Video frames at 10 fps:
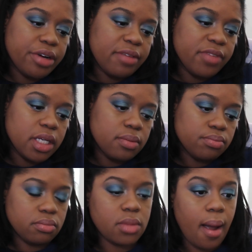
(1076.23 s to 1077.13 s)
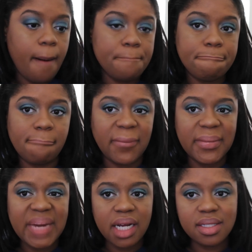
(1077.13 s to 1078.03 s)
Envy
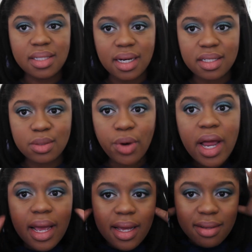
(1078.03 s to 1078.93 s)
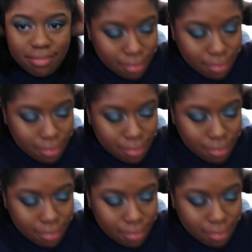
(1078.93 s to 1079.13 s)
setting spray.